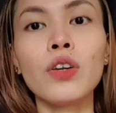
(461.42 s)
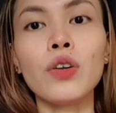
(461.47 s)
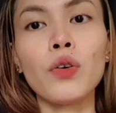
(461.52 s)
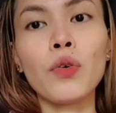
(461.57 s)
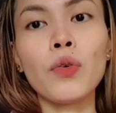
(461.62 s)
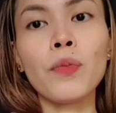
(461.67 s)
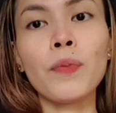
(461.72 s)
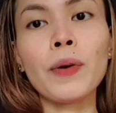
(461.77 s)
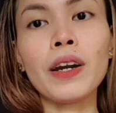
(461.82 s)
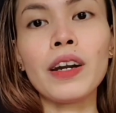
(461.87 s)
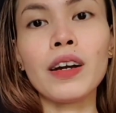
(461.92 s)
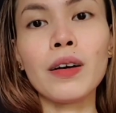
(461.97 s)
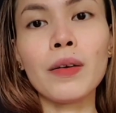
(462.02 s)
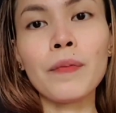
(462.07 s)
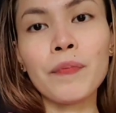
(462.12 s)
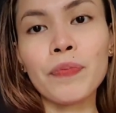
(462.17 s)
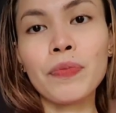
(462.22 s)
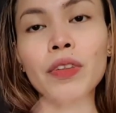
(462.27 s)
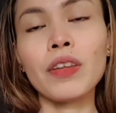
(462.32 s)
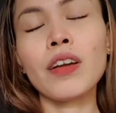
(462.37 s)
you know,
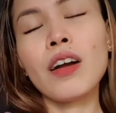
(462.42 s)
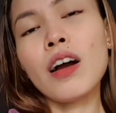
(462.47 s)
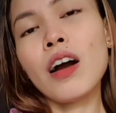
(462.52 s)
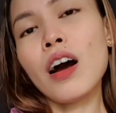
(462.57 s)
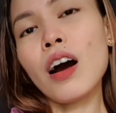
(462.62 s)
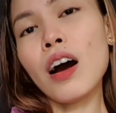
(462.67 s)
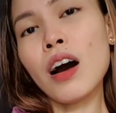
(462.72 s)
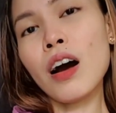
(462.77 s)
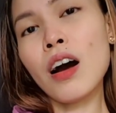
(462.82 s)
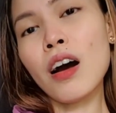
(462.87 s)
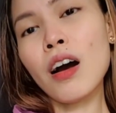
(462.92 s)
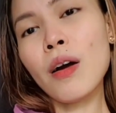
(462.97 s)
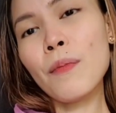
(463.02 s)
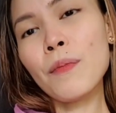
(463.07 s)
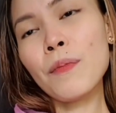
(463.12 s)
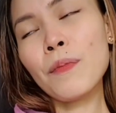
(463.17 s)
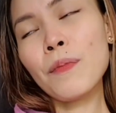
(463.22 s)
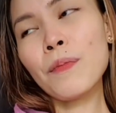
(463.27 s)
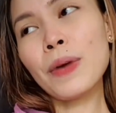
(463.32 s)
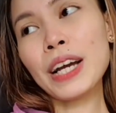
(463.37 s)
parang
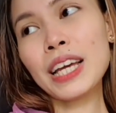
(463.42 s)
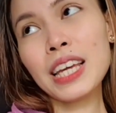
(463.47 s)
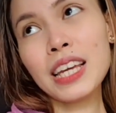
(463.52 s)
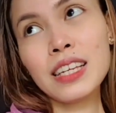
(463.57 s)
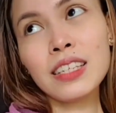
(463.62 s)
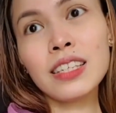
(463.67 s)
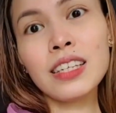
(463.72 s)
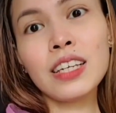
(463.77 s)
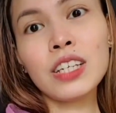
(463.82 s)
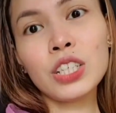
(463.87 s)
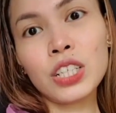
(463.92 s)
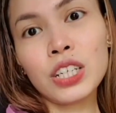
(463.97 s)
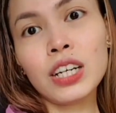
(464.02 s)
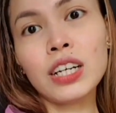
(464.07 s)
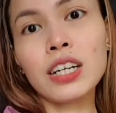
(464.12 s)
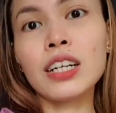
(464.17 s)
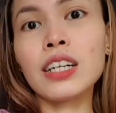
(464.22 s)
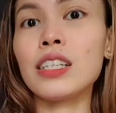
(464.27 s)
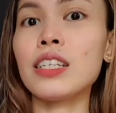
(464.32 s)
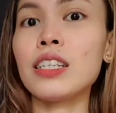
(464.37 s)
mag-easy
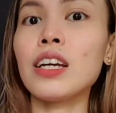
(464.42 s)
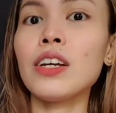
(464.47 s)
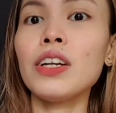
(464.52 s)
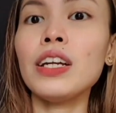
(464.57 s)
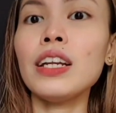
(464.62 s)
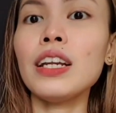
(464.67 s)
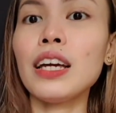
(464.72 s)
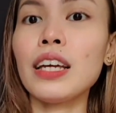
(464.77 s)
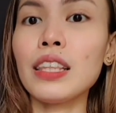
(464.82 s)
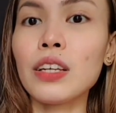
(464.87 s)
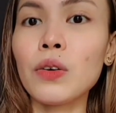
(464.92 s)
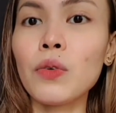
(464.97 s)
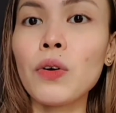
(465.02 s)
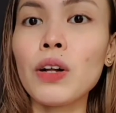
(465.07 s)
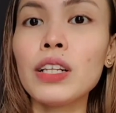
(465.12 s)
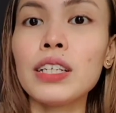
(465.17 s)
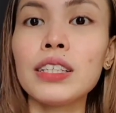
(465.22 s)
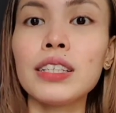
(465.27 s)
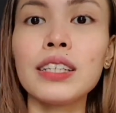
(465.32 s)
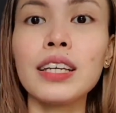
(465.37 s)
siya because I really like the
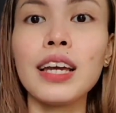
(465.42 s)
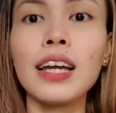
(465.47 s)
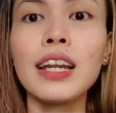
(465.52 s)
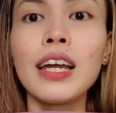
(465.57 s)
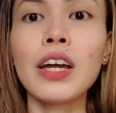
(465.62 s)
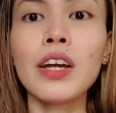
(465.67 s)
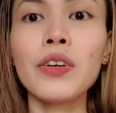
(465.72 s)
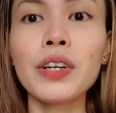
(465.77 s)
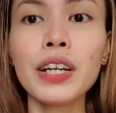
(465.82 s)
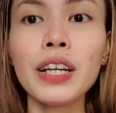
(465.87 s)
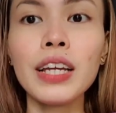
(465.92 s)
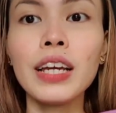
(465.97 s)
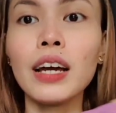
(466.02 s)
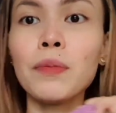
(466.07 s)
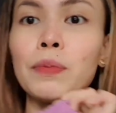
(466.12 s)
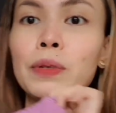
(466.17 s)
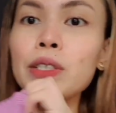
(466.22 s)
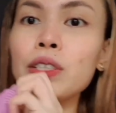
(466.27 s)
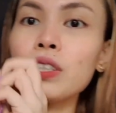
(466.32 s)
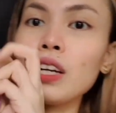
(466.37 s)
quality and I really
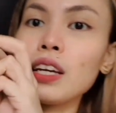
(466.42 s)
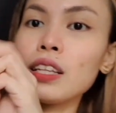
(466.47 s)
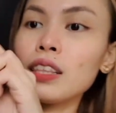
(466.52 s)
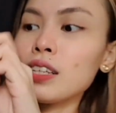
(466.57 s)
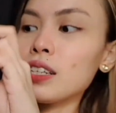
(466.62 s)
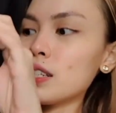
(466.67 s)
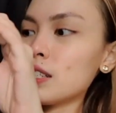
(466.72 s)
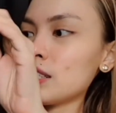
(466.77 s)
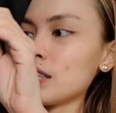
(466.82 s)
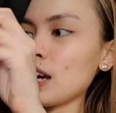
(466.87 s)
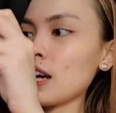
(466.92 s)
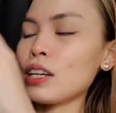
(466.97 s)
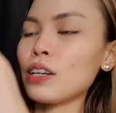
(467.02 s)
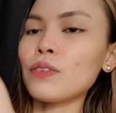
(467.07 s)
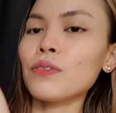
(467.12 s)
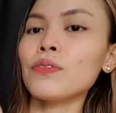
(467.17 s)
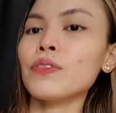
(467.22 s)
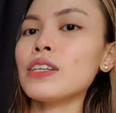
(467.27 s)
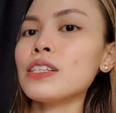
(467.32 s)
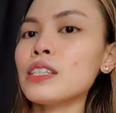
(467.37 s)
appreciate the design
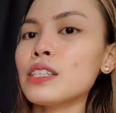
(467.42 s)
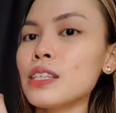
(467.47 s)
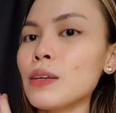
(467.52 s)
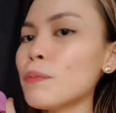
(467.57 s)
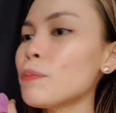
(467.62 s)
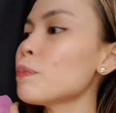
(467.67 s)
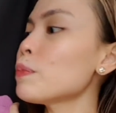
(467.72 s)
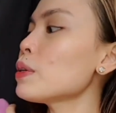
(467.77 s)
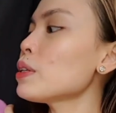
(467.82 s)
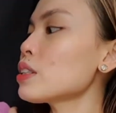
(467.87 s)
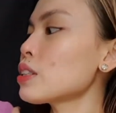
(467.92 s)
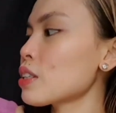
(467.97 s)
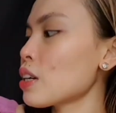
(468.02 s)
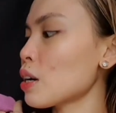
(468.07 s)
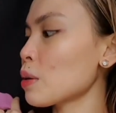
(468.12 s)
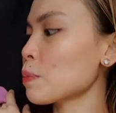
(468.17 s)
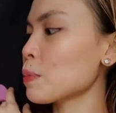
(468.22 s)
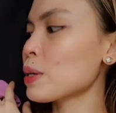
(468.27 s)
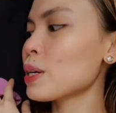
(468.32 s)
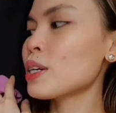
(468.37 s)
of this simple
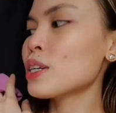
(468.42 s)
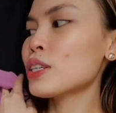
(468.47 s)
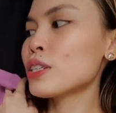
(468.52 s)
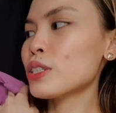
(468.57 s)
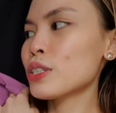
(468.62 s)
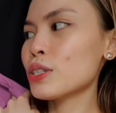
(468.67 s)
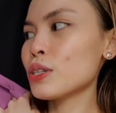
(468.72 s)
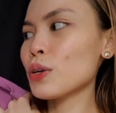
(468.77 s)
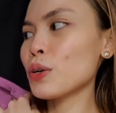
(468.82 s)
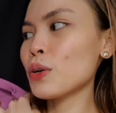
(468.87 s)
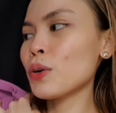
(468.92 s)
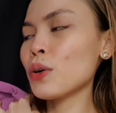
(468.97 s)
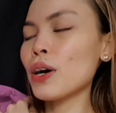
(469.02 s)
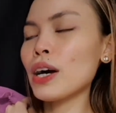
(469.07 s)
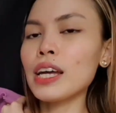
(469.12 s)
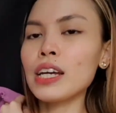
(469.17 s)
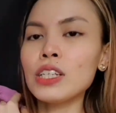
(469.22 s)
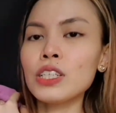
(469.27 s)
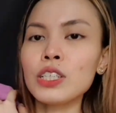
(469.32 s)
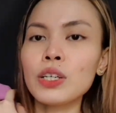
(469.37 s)
top. So,
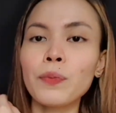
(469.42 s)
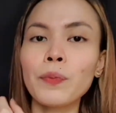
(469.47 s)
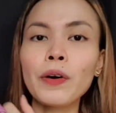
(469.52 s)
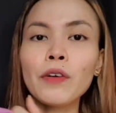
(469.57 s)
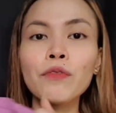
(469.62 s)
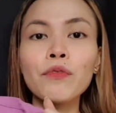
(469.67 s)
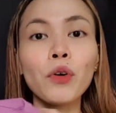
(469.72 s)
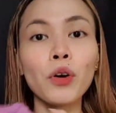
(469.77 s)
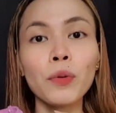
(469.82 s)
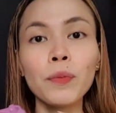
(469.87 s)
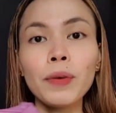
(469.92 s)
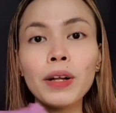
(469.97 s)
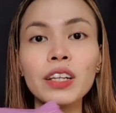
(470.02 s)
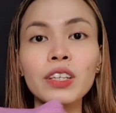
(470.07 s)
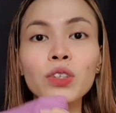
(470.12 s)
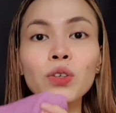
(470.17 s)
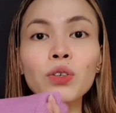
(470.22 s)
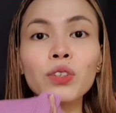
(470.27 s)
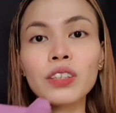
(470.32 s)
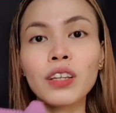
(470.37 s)
ayan siya, pang formal
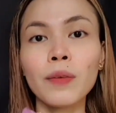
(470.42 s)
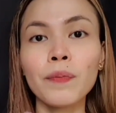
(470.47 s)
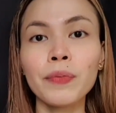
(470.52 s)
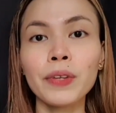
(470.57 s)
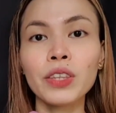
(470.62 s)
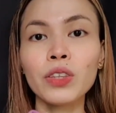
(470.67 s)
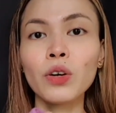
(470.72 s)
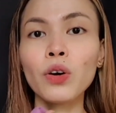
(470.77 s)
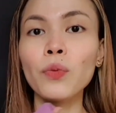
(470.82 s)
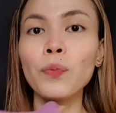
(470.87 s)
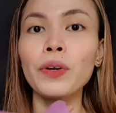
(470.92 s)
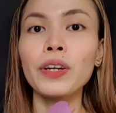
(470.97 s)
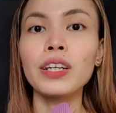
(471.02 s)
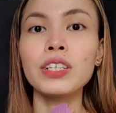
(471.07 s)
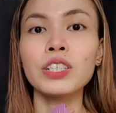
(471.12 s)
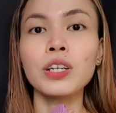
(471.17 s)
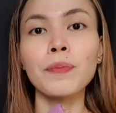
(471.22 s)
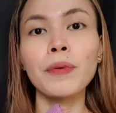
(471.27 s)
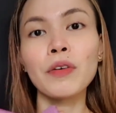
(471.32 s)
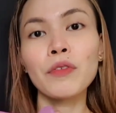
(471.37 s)
itong top na to.
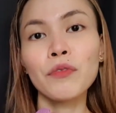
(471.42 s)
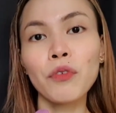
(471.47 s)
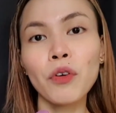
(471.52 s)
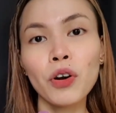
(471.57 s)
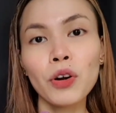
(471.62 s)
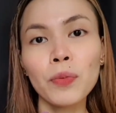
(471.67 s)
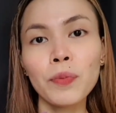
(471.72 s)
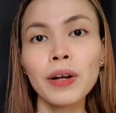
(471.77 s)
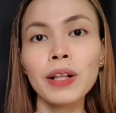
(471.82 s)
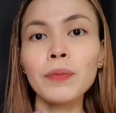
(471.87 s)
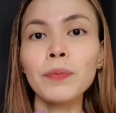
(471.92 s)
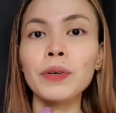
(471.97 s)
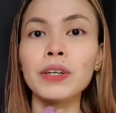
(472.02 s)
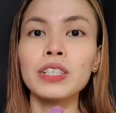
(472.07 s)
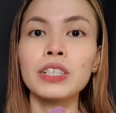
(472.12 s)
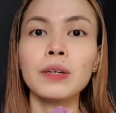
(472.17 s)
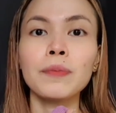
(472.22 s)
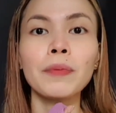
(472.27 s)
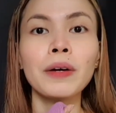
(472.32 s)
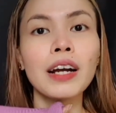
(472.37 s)
Pwede siya pang formal,
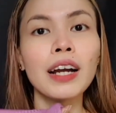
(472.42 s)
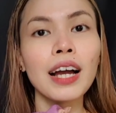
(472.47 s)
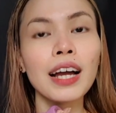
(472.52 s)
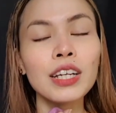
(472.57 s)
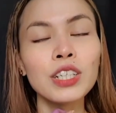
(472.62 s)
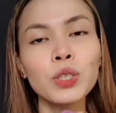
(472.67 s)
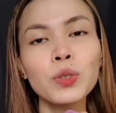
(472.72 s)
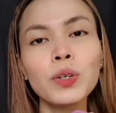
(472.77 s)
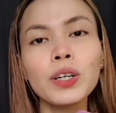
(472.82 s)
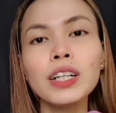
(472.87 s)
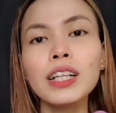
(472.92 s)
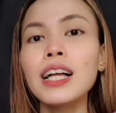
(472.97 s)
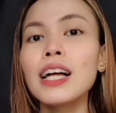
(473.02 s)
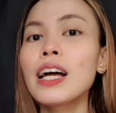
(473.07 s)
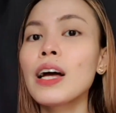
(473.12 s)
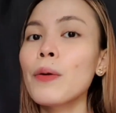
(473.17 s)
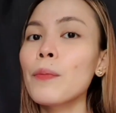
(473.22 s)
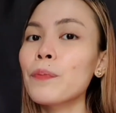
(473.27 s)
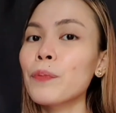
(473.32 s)
pwede siya pang casual.